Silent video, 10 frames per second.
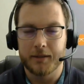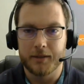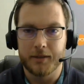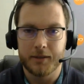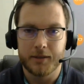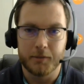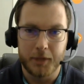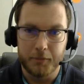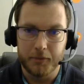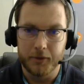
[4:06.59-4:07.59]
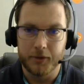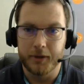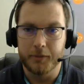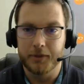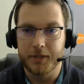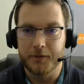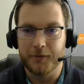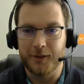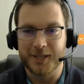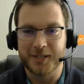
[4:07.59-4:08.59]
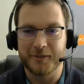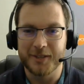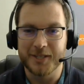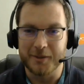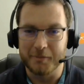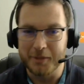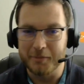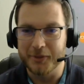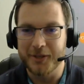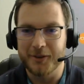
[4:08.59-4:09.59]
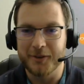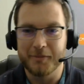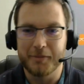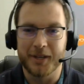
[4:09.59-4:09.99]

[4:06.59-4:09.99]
And some people agree with these philosophies, some people don't.